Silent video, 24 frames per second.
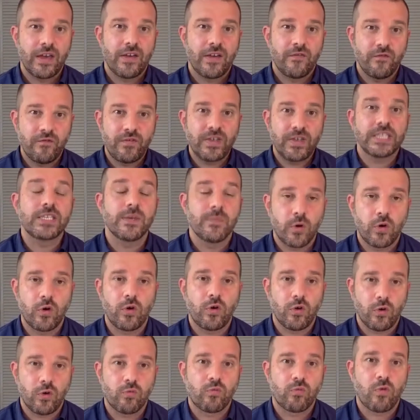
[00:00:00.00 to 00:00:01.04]

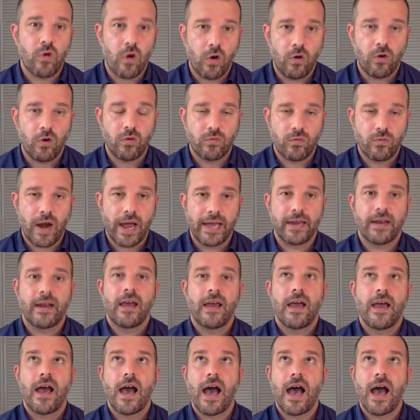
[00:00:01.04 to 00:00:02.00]
visible role, right?